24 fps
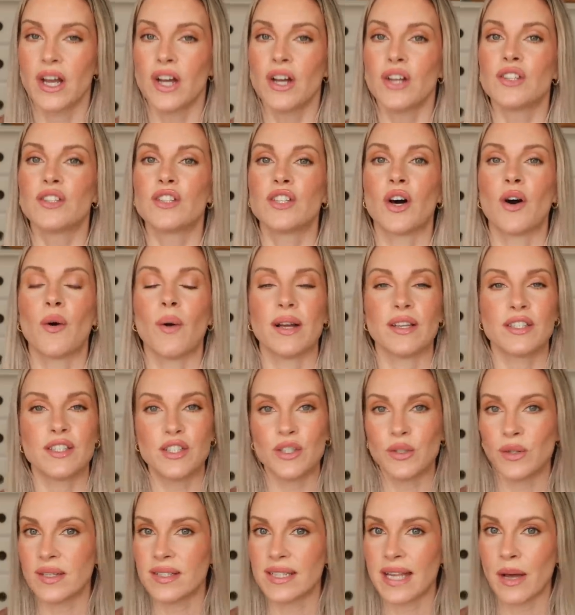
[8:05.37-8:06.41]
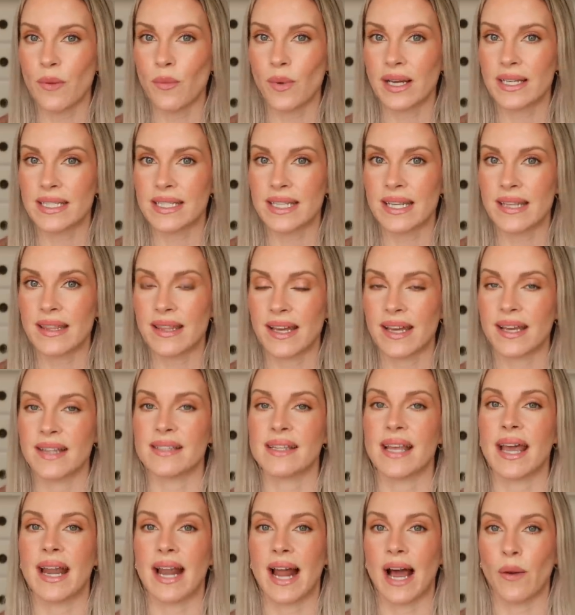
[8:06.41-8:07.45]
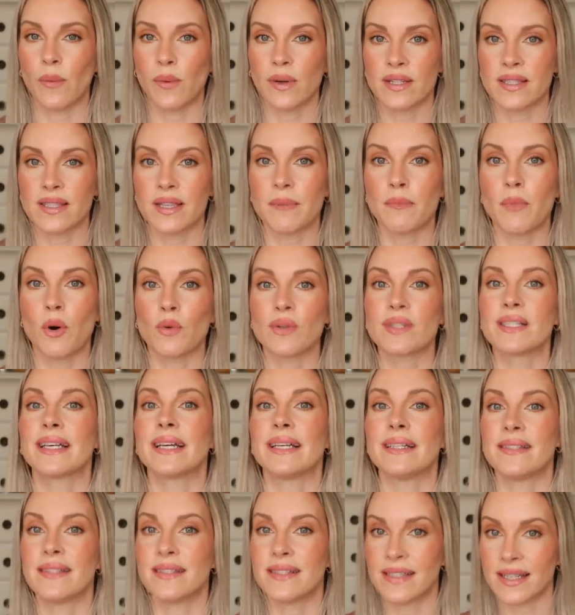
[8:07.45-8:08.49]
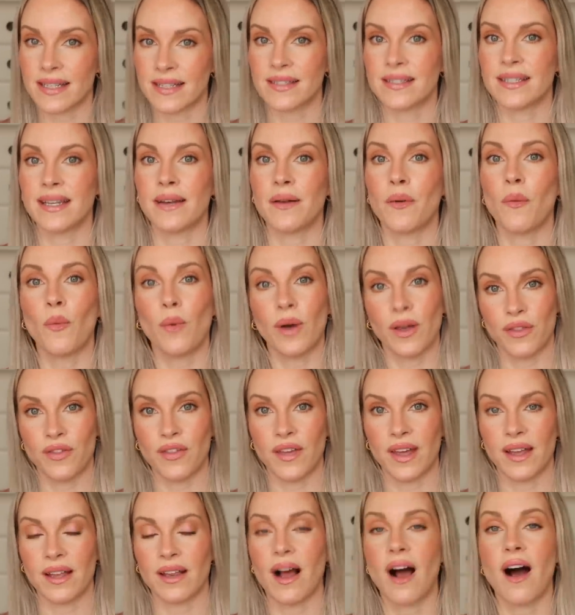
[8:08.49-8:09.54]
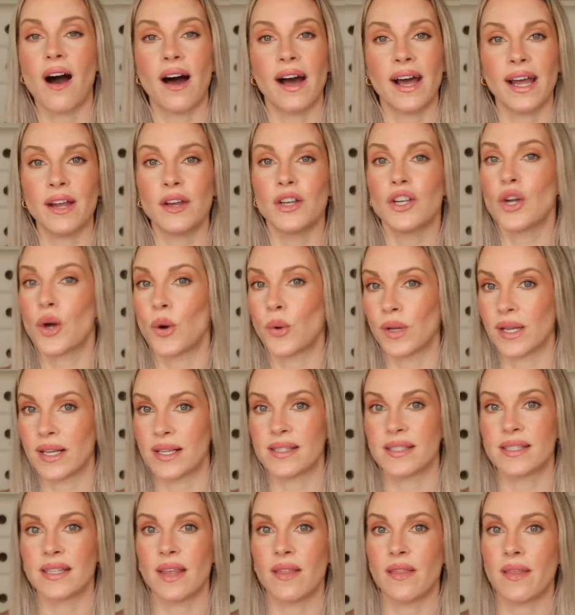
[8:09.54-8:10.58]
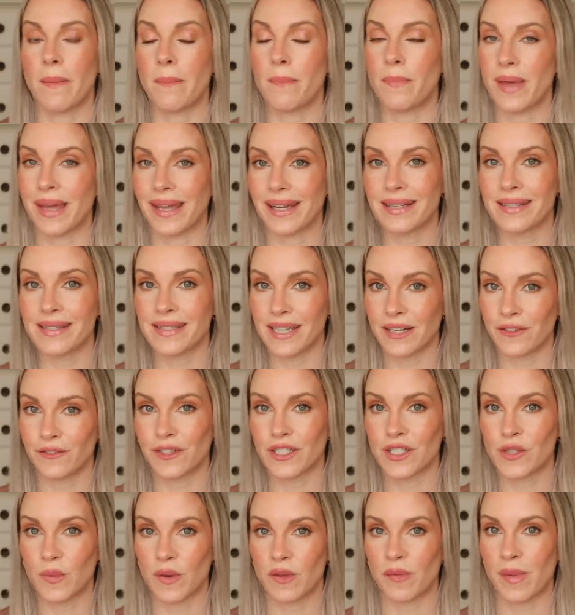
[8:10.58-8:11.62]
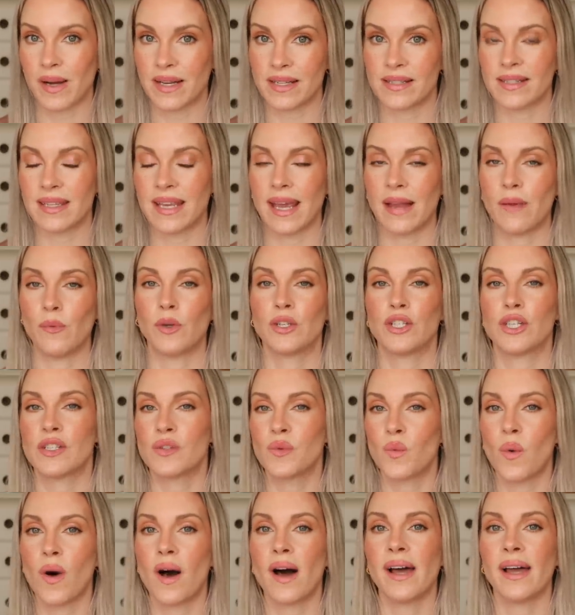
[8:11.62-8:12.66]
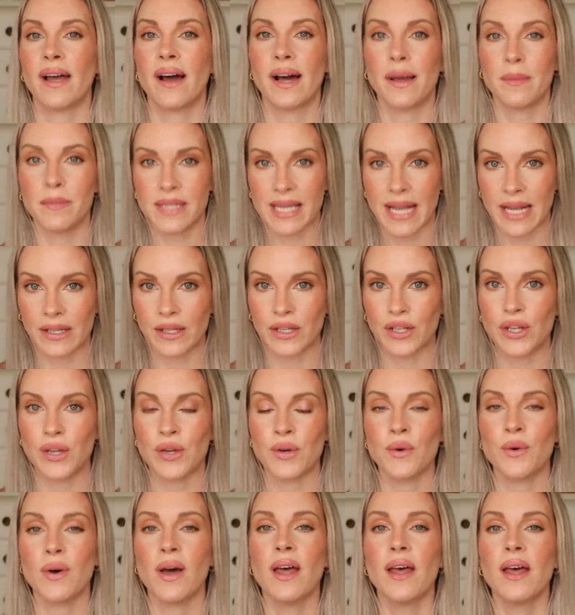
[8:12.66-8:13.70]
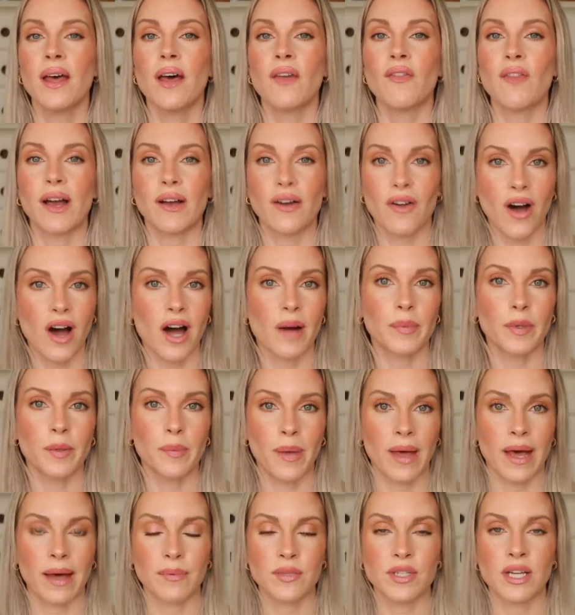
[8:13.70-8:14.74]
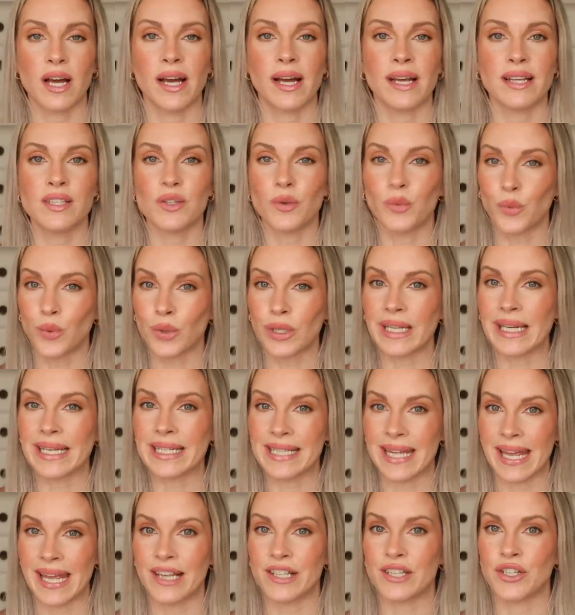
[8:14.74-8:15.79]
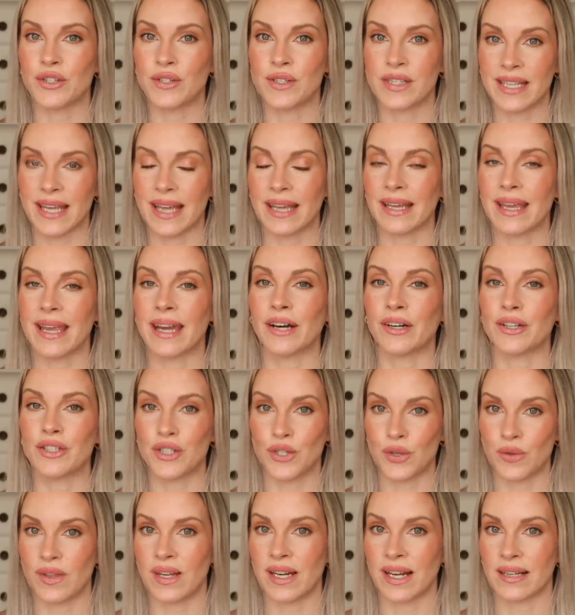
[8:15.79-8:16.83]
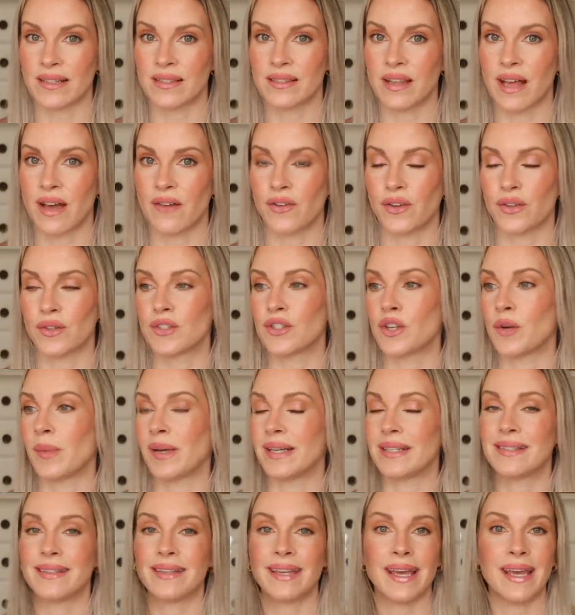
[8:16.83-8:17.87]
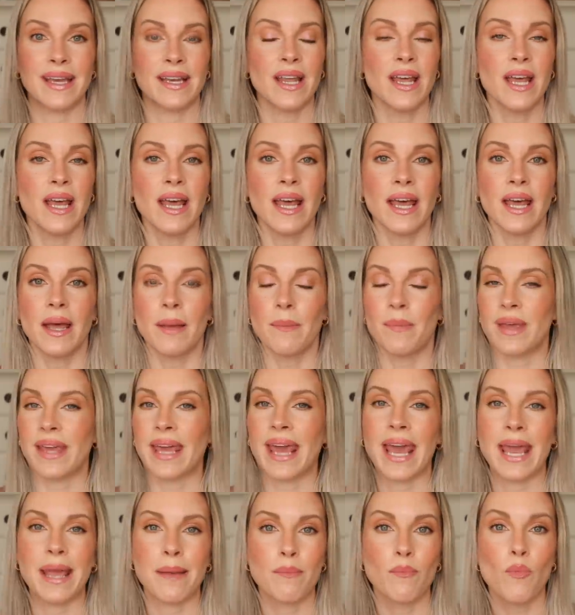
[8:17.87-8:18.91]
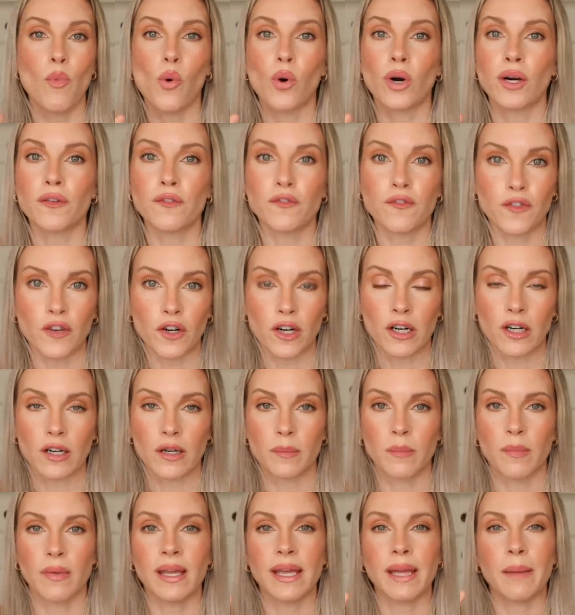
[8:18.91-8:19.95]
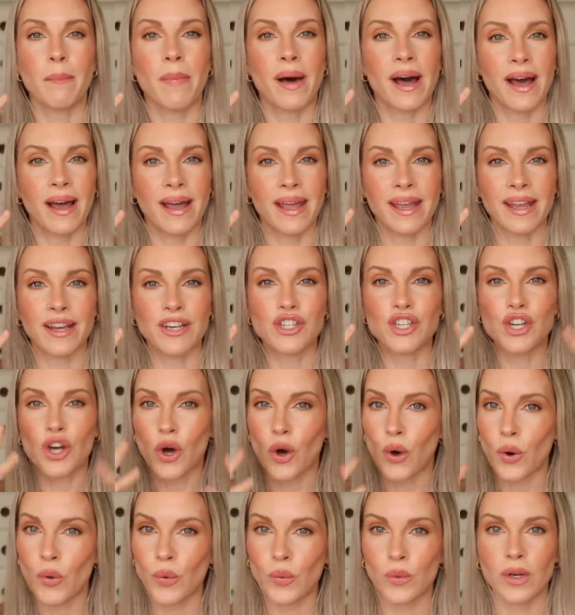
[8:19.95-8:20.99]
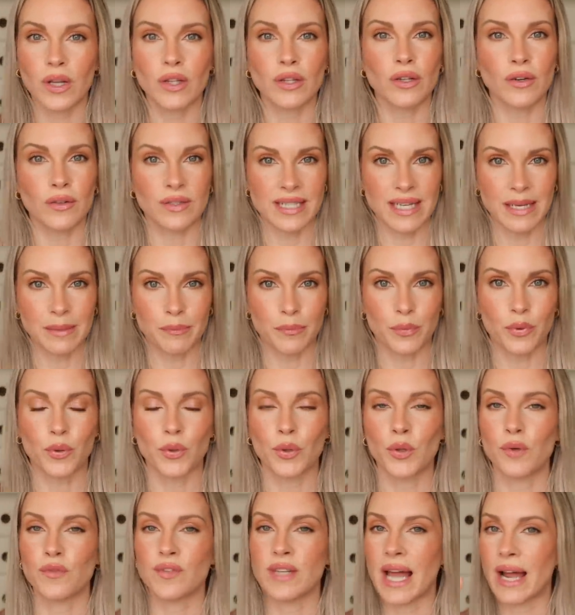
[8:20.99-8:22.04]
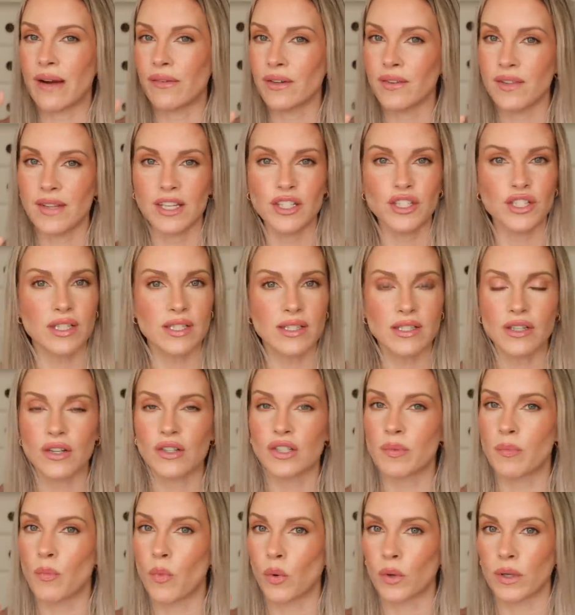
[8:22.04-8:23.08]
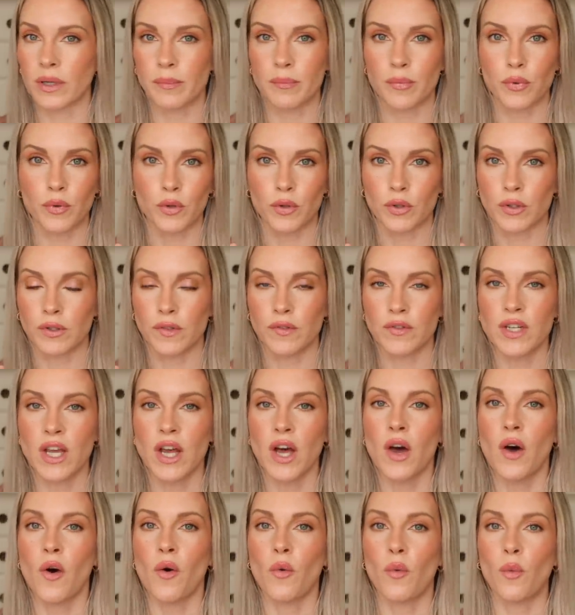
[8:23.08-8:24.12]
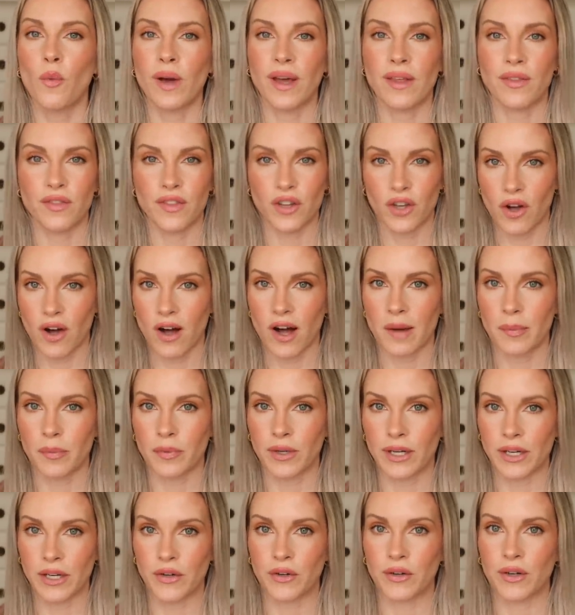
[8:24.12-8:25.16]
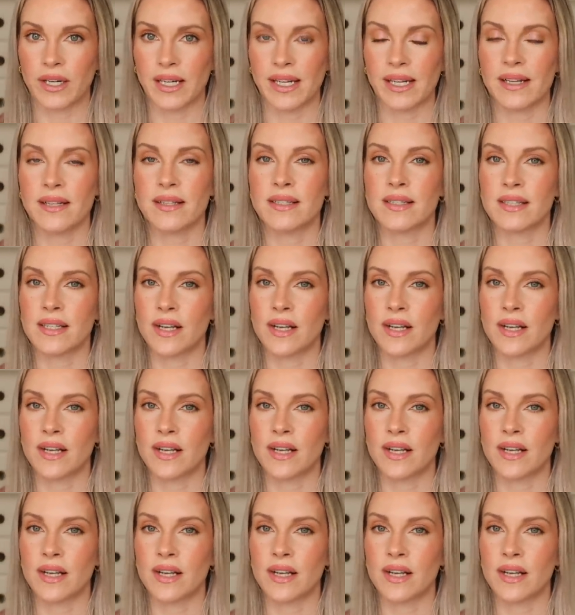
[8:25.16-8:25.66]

So as soon as I went to this and I was the most consistent with it, I noticed the biggest difference with my skin, which is why I'm telling you that copper peptides really takes your skincare to the next level. So my skin became more firm, my tone looked improved, everything just looked more improved with the copper ingredients.